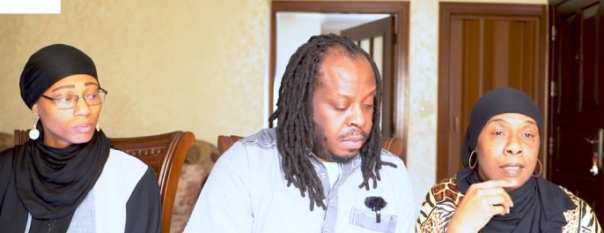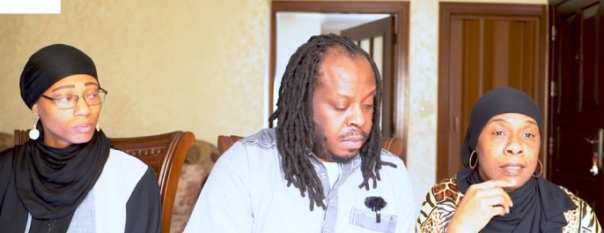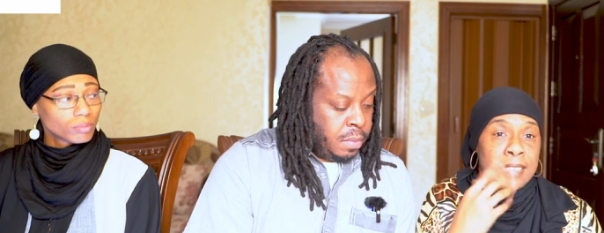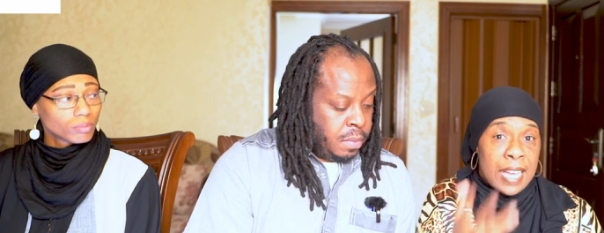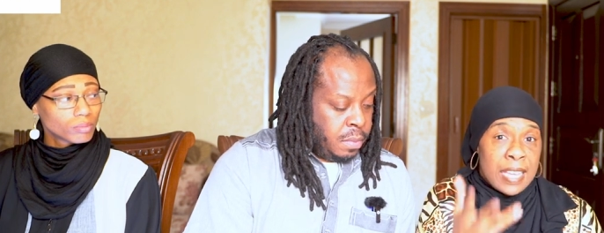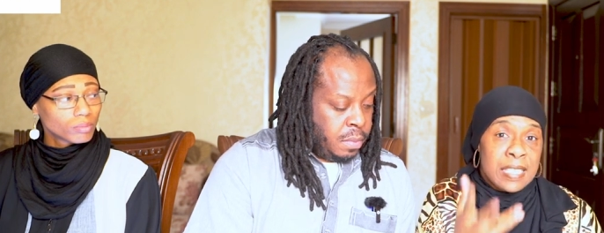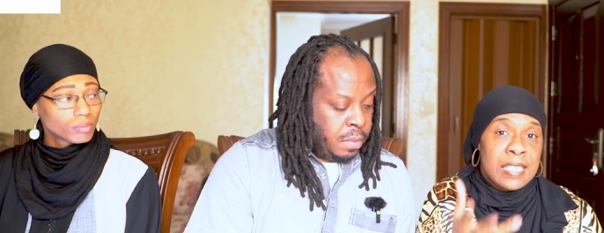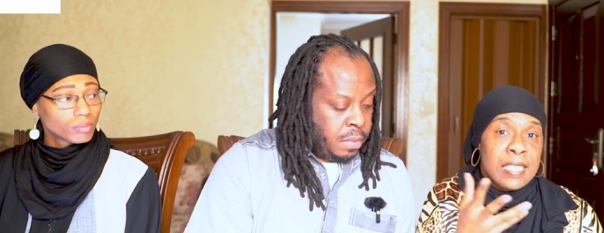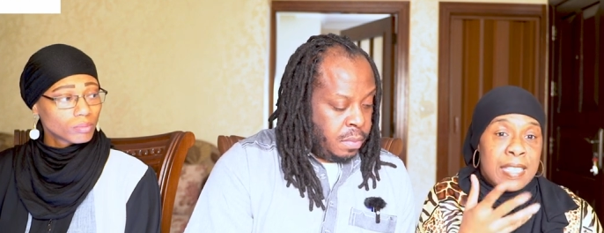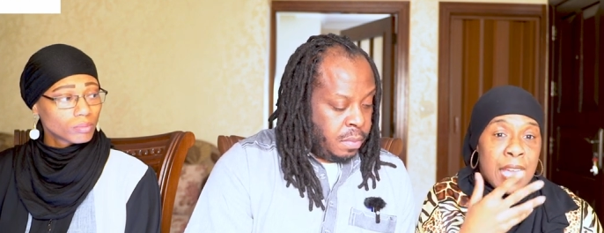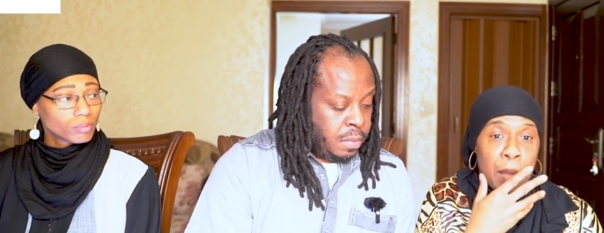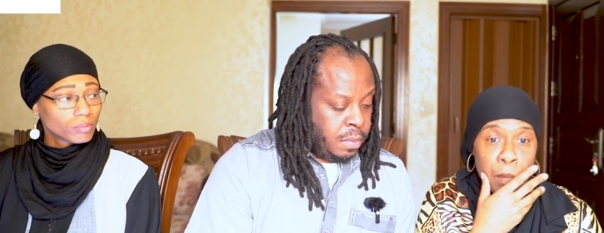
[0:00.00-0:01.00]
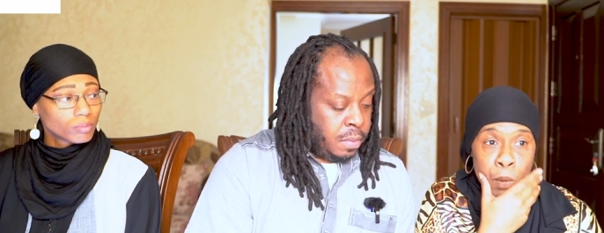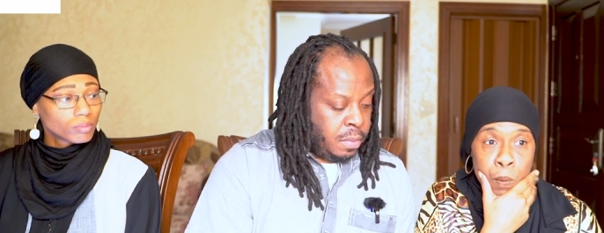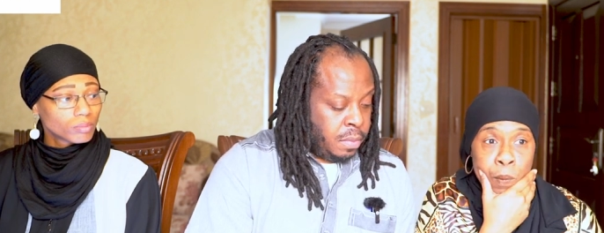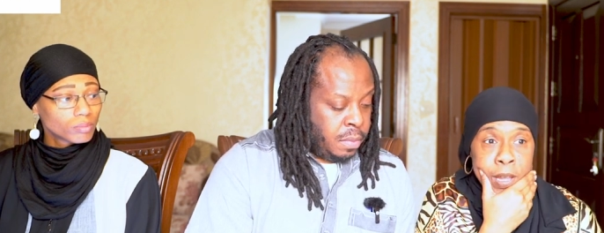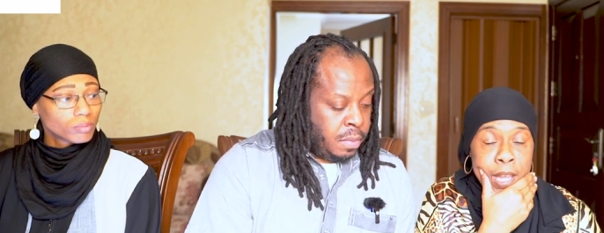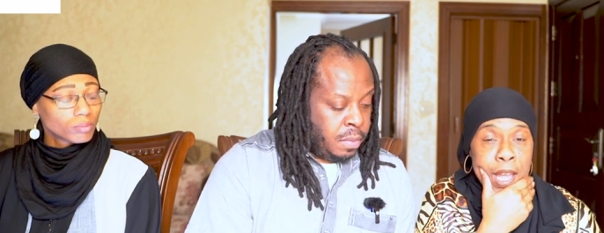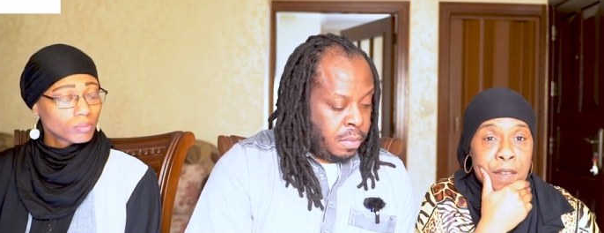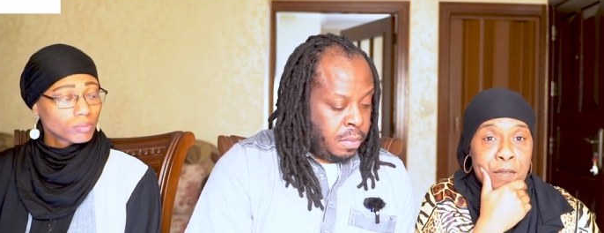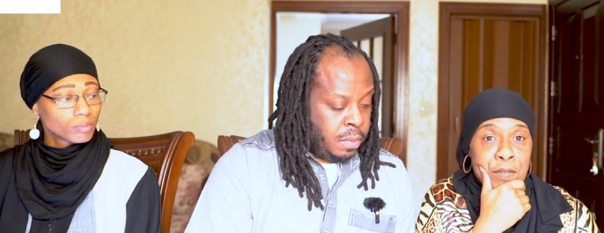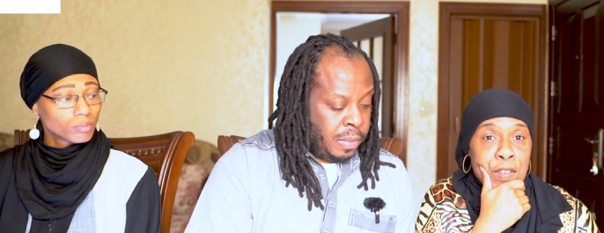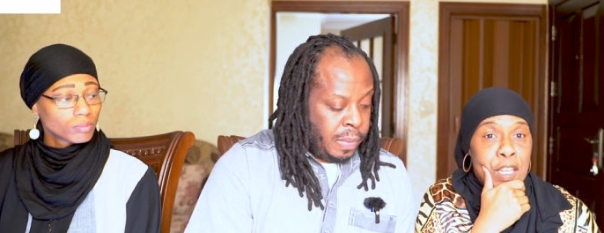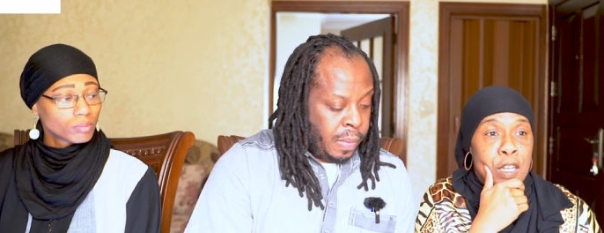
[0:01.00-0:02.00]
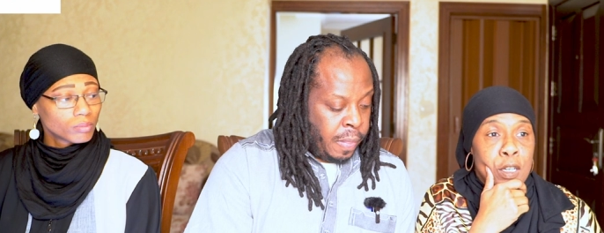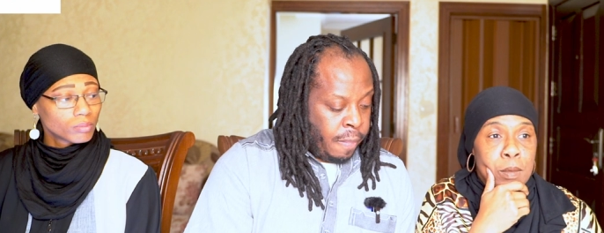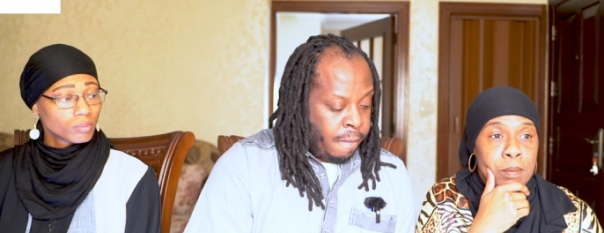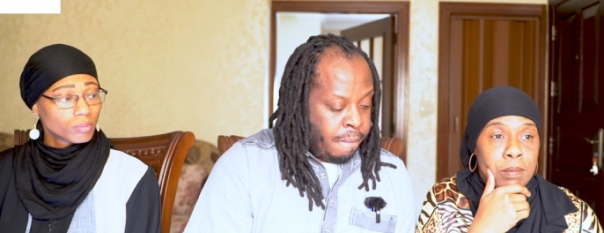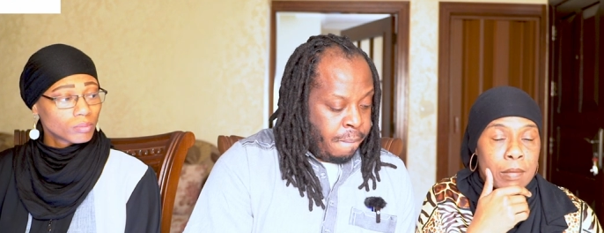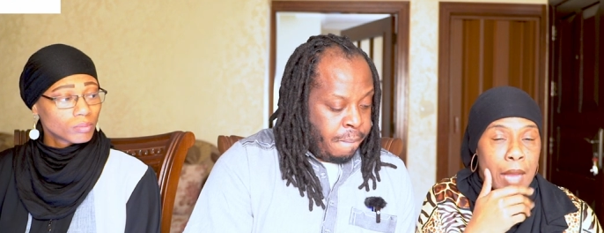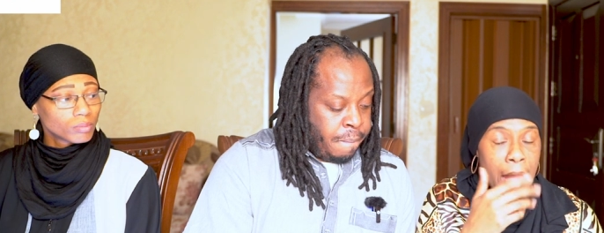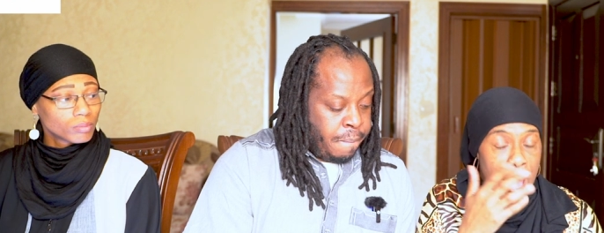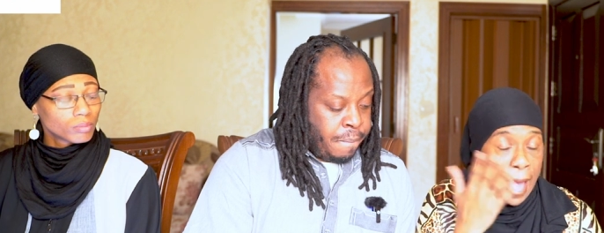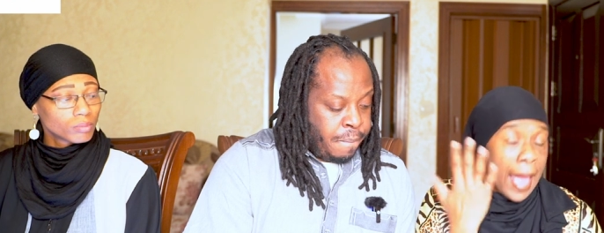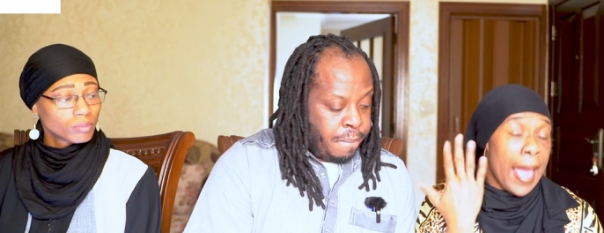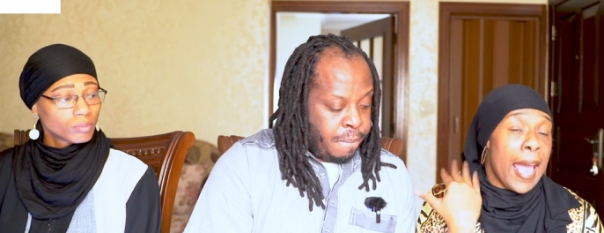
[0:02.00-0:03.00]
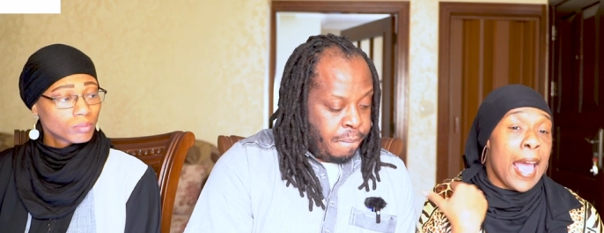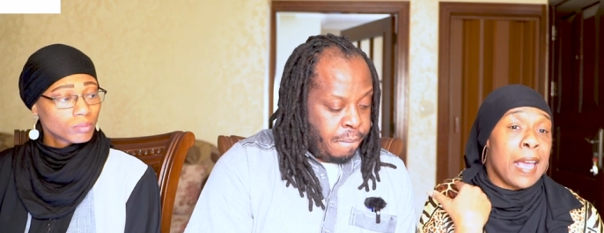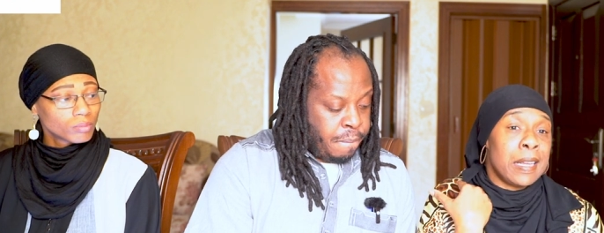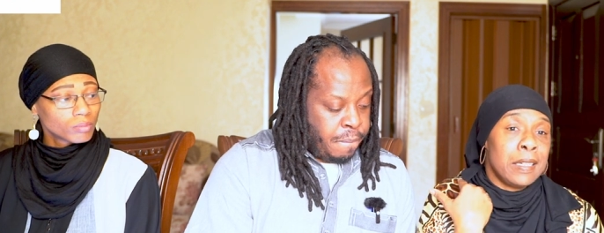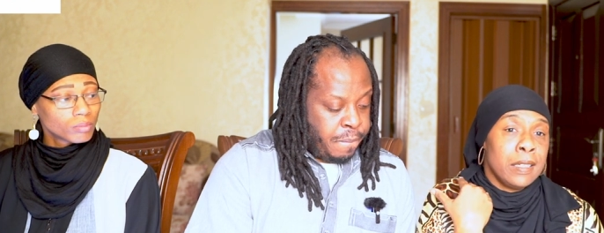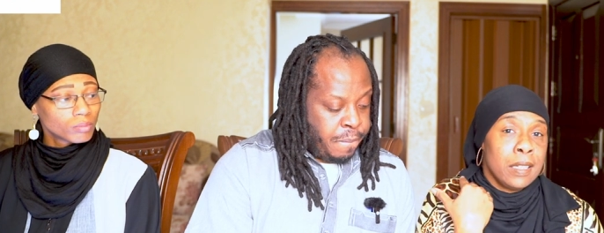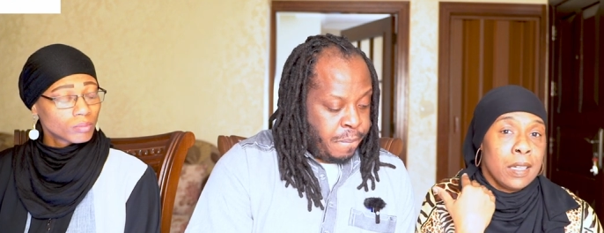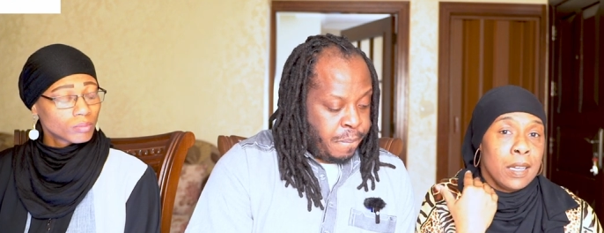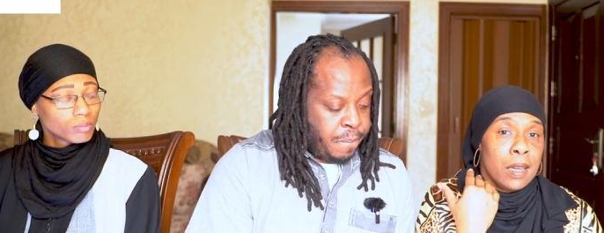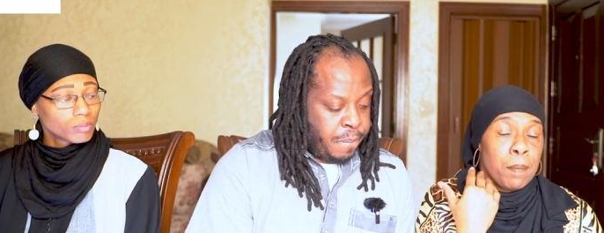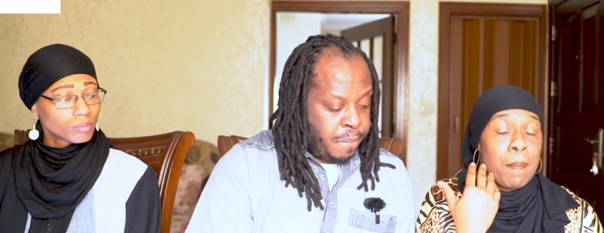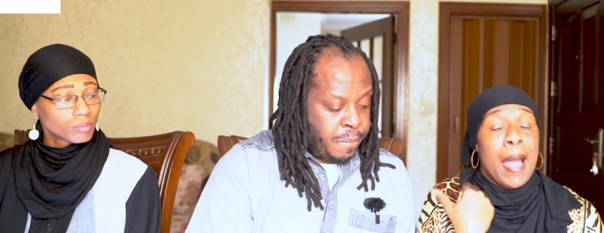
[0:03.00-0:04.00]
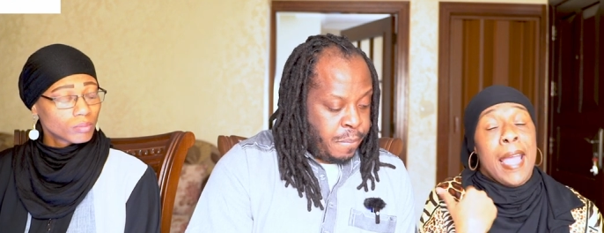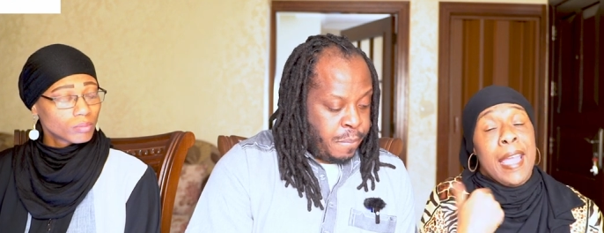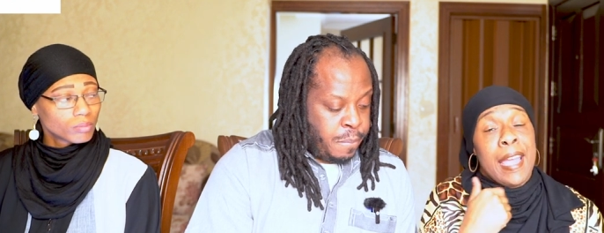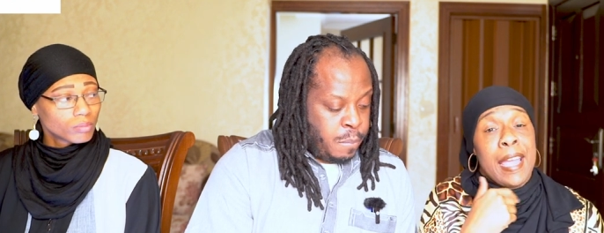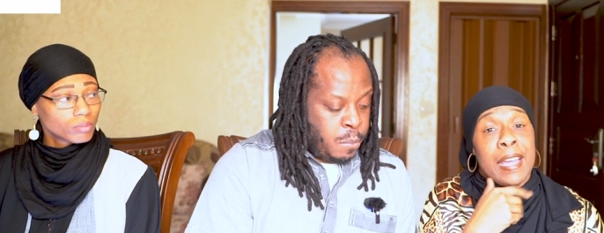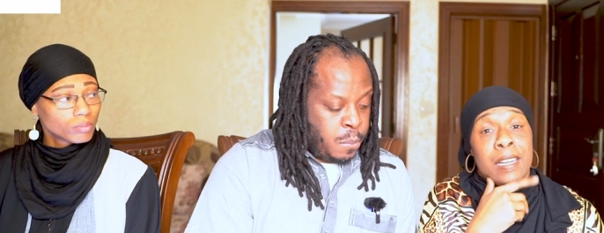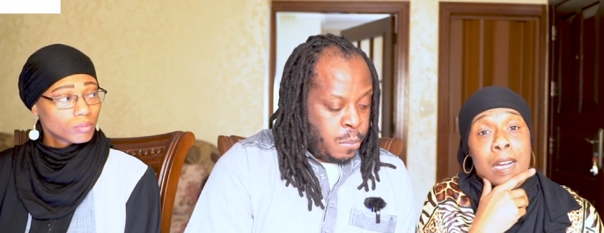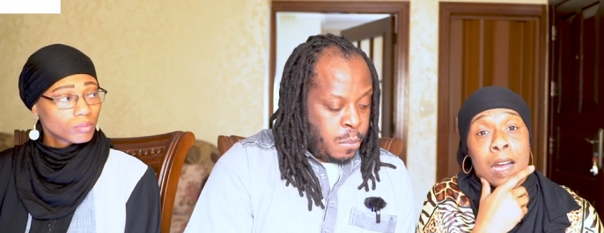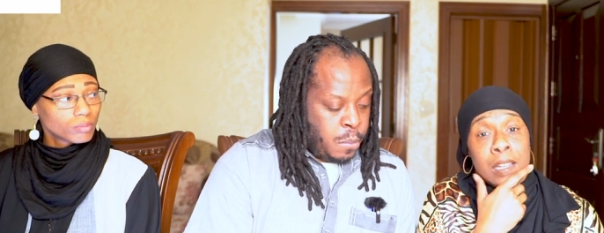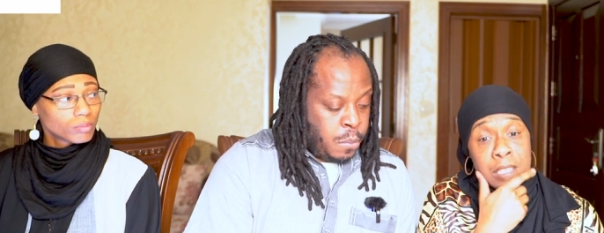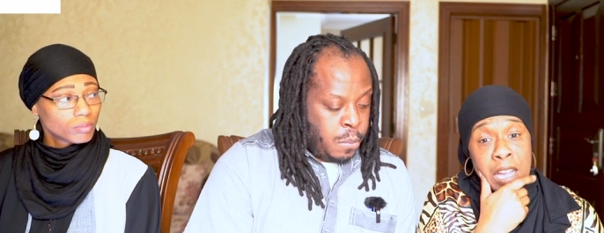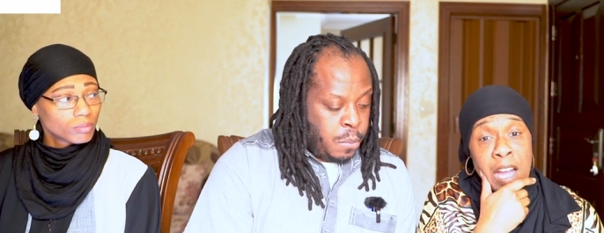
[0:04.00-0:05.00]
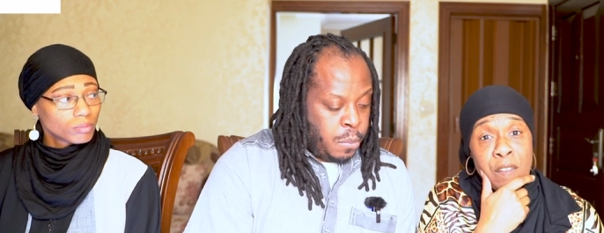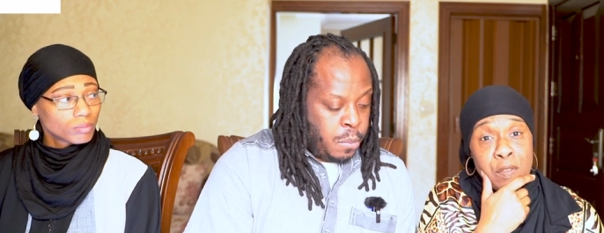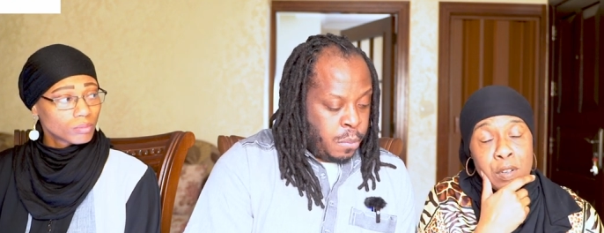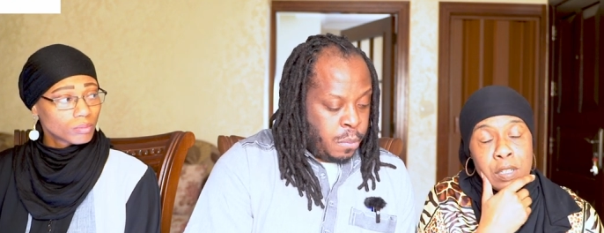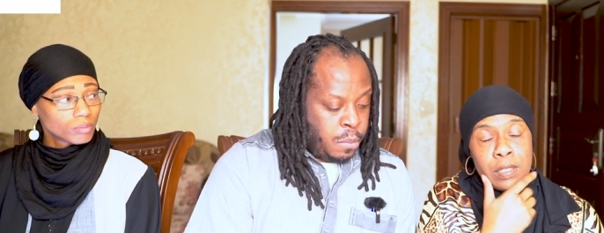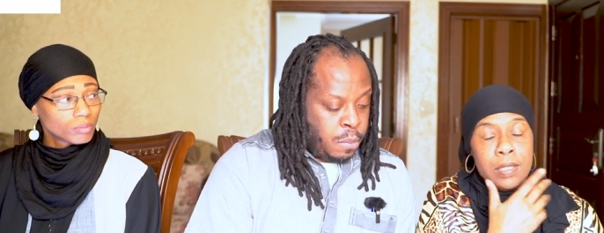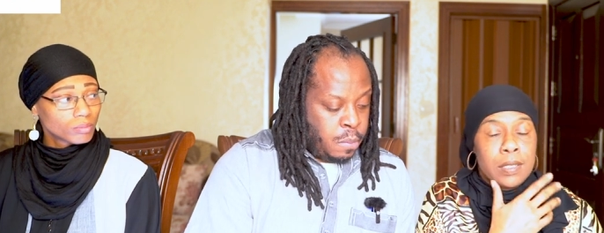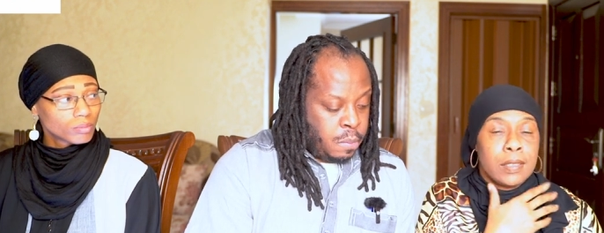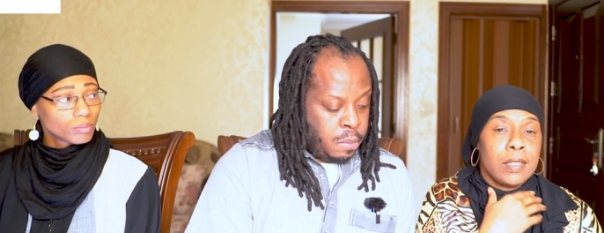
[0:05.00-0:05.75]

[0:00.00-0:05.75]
Speaker 1: Yesterday, when we had film, I had my head uncovered.